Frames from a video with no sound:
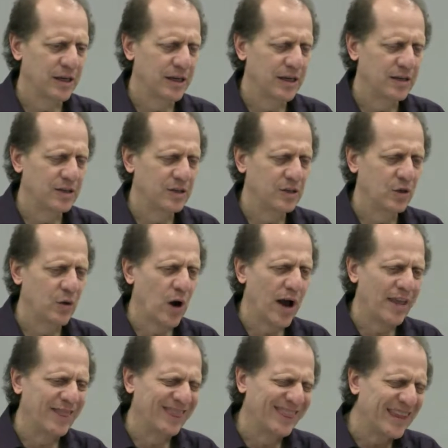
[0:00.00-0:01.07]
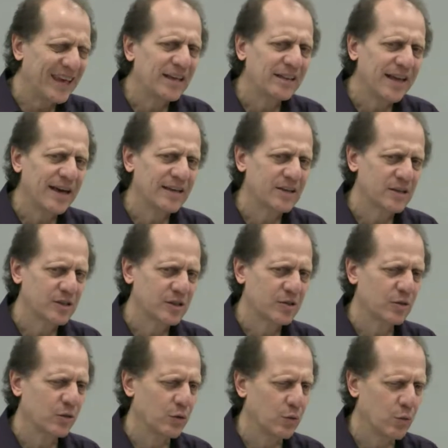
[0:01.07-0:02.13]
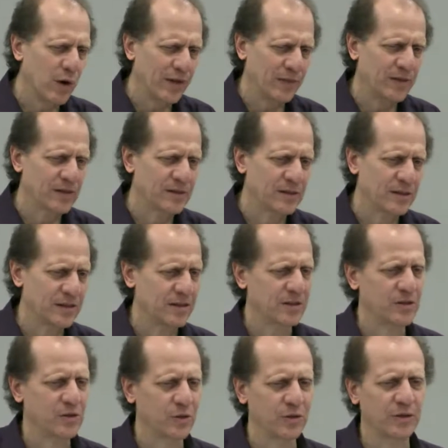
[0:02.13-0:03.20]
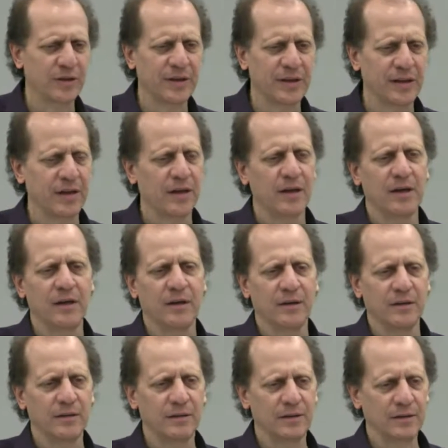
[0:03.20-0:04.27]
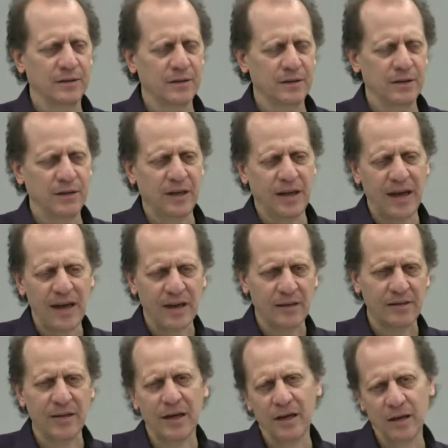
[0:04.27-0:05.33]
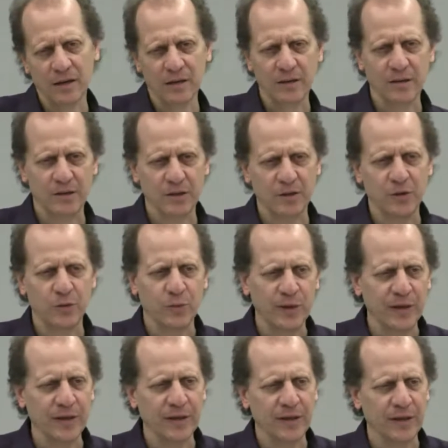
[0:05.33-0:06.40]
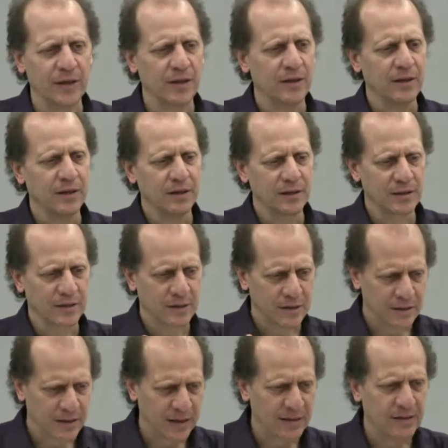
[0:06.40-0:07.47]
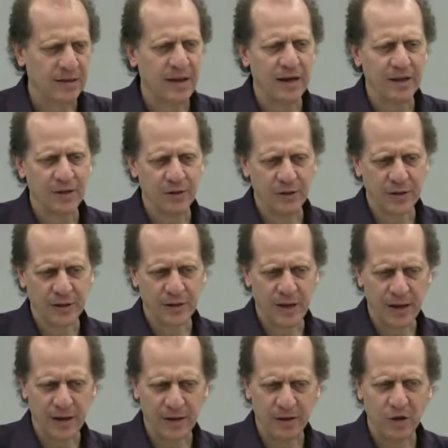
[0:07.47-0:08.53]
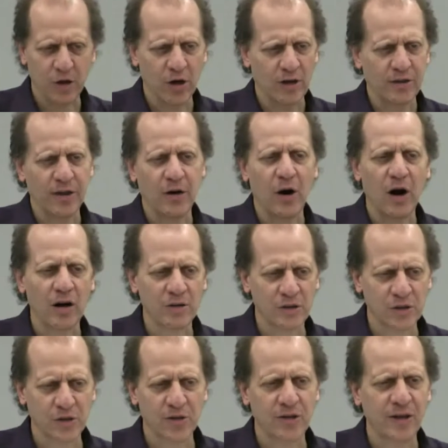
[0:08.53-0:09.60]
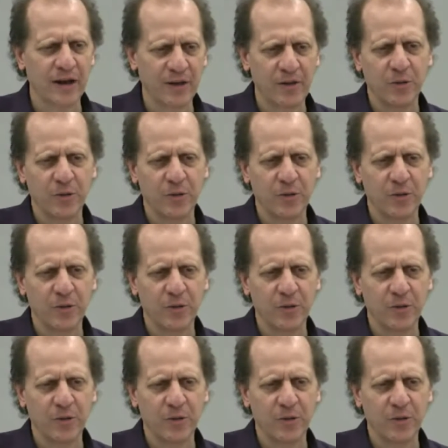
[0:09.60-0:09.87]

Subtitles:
So I think that's what this is. It's certainly, you can't tell until you really get together and look. There are certain other